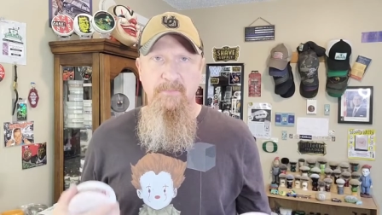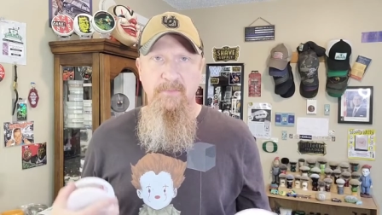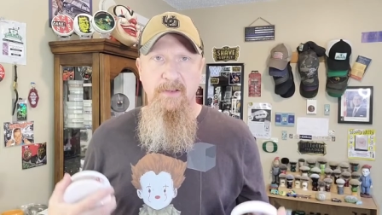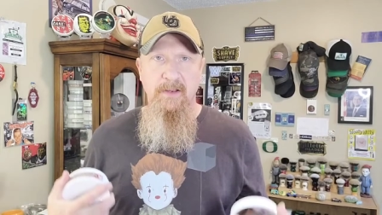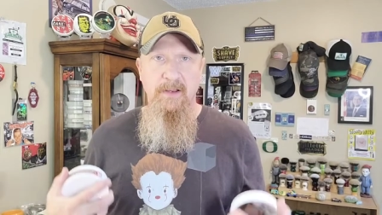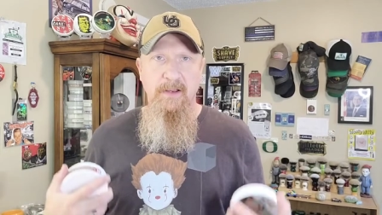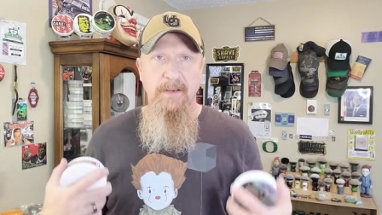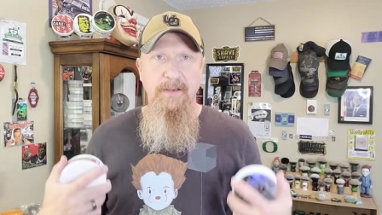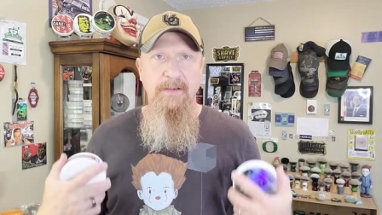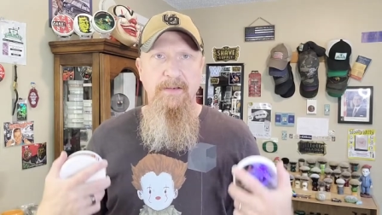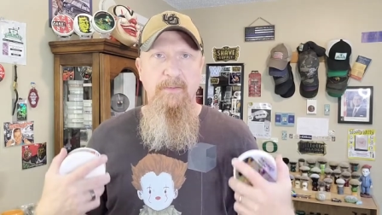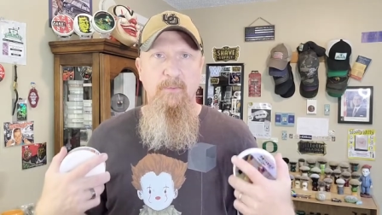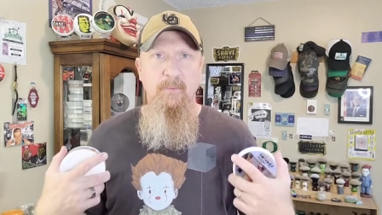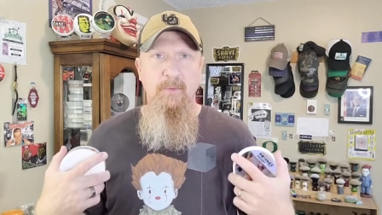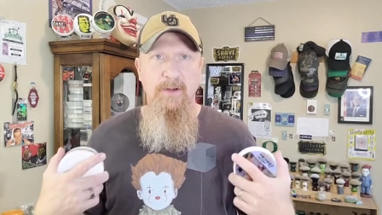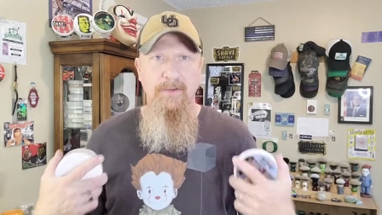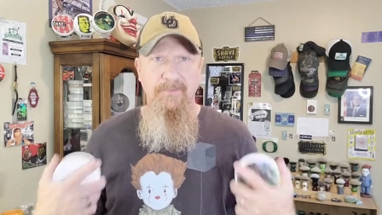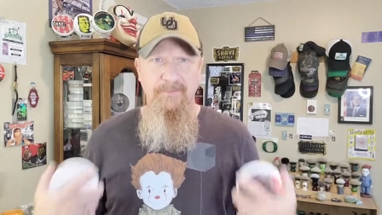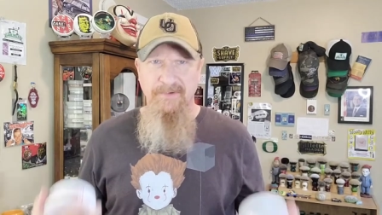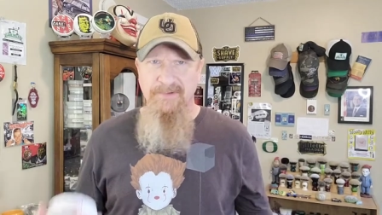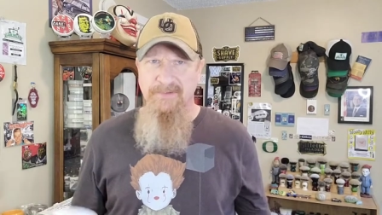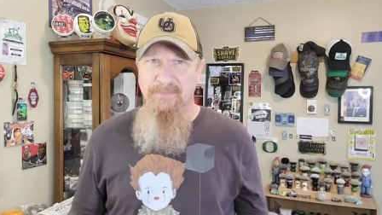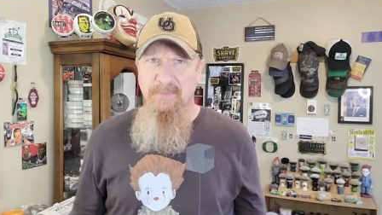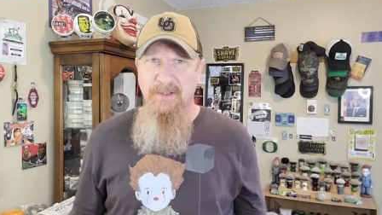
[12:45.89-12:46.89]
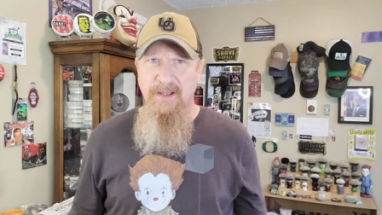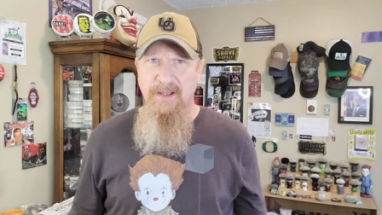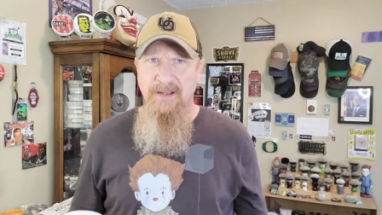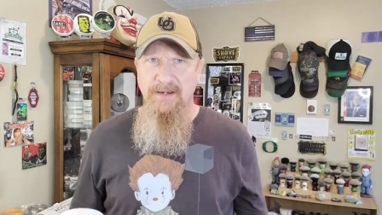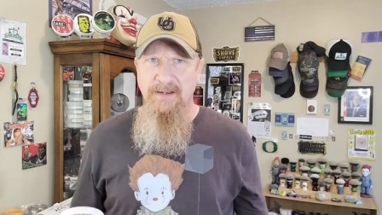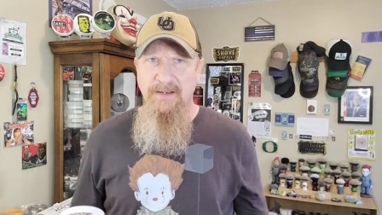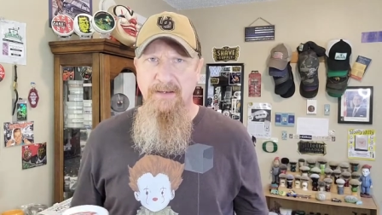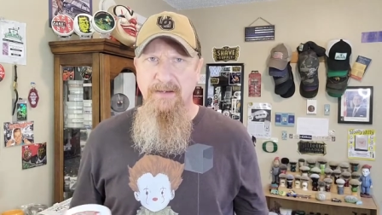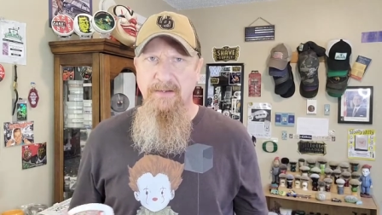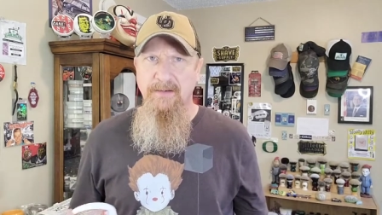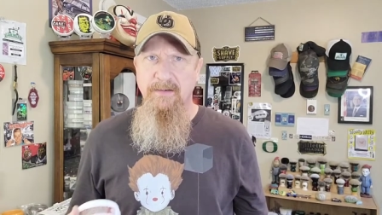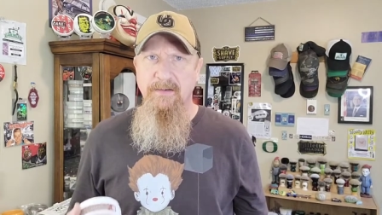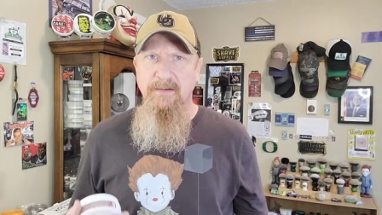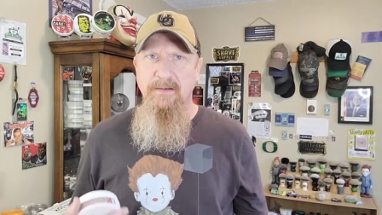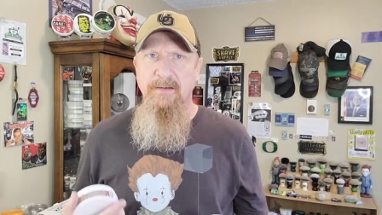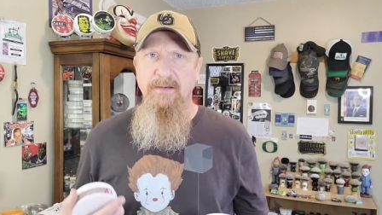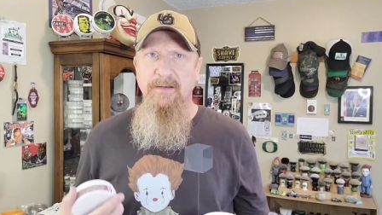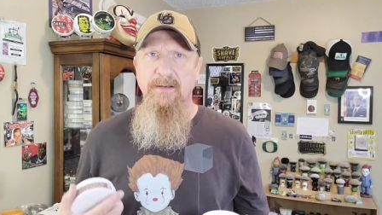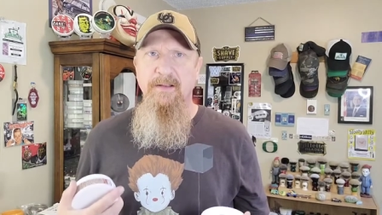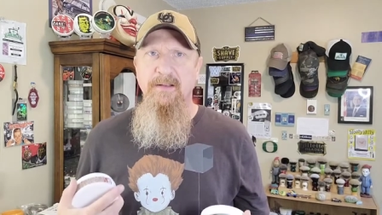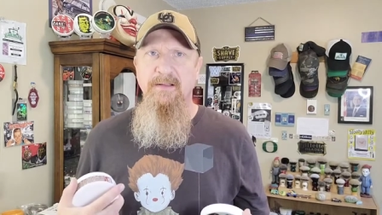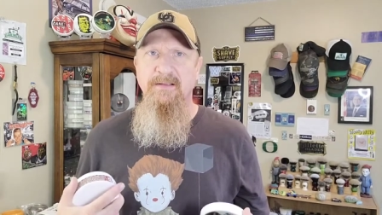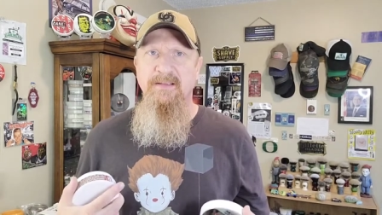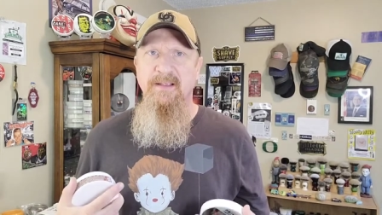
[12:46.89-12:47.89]
And when I first bought it,
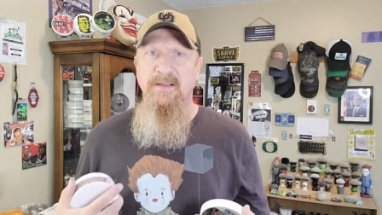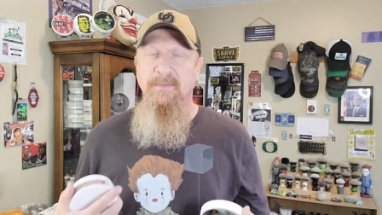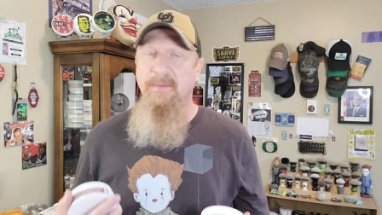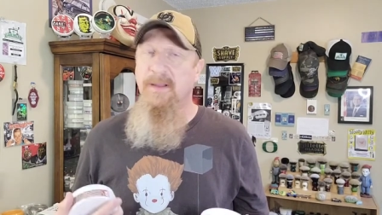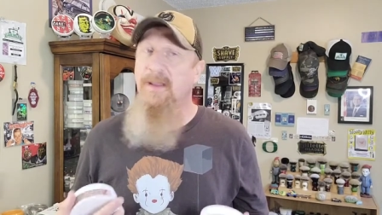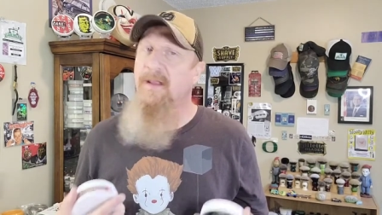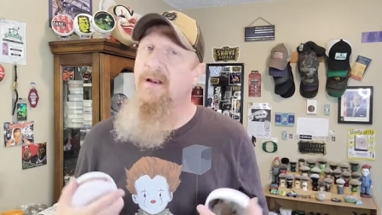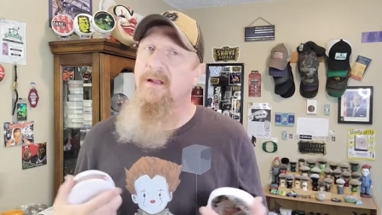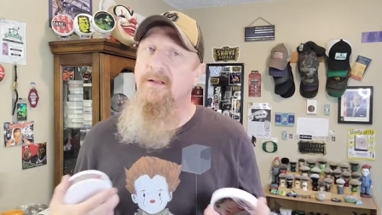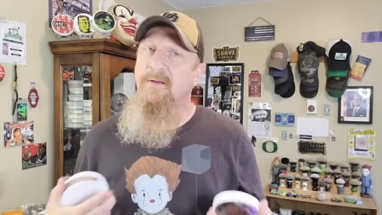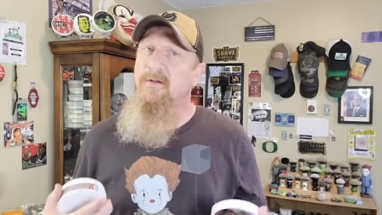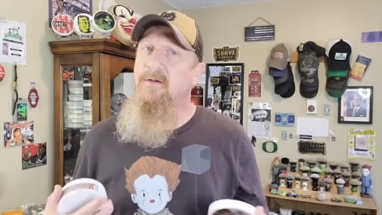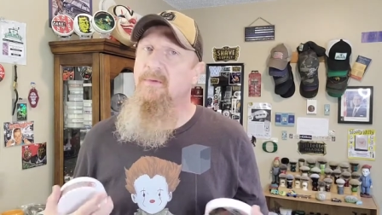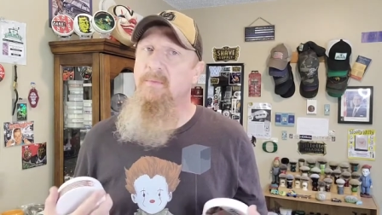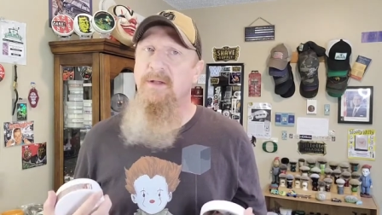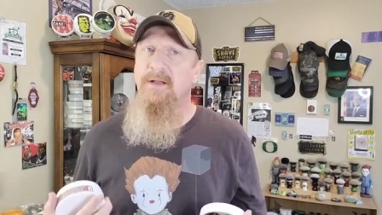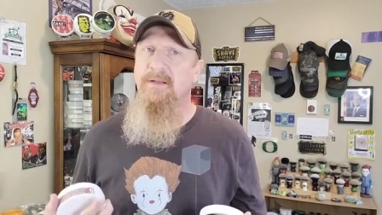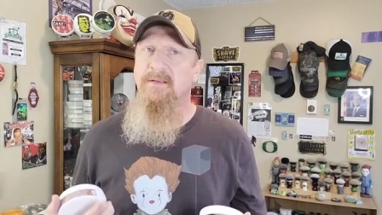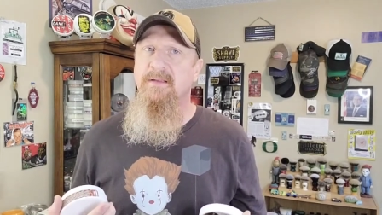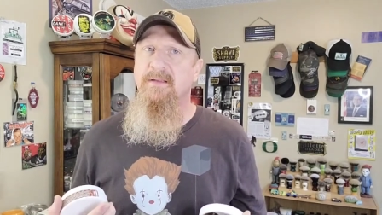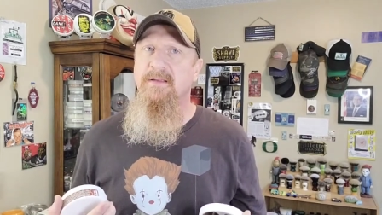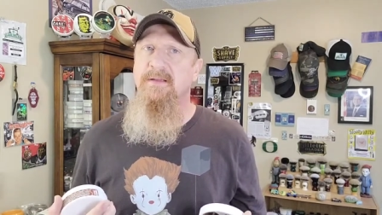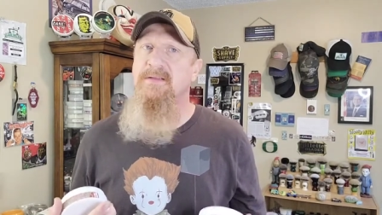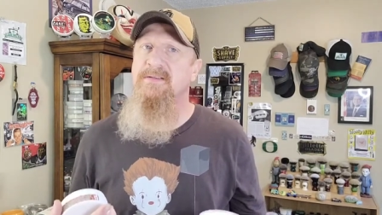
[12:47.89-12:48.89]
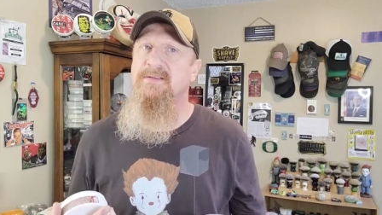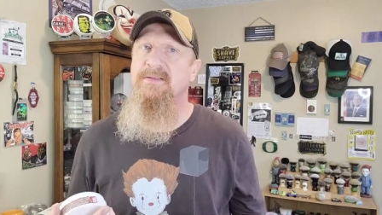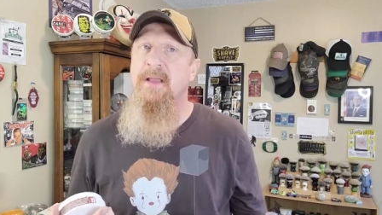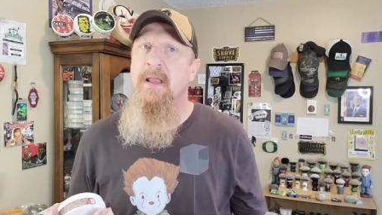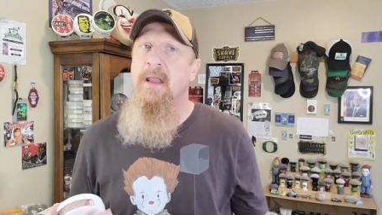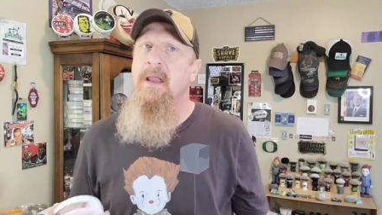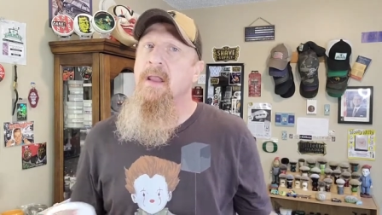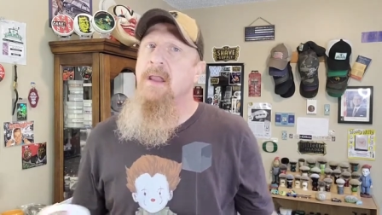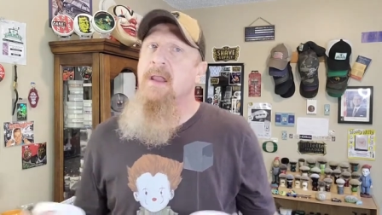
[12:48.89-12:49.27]
I was like, man, I don't know about this.